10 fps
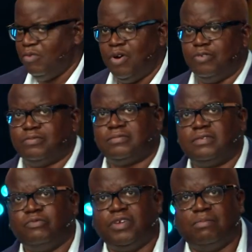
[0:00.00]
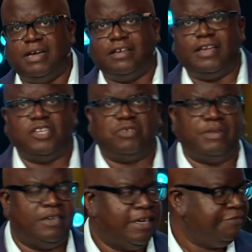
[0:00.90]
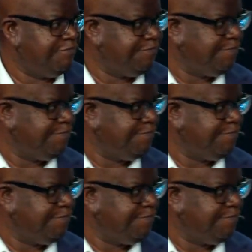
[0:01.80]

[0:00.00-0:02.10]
He won't. Will you bow your heads with me today?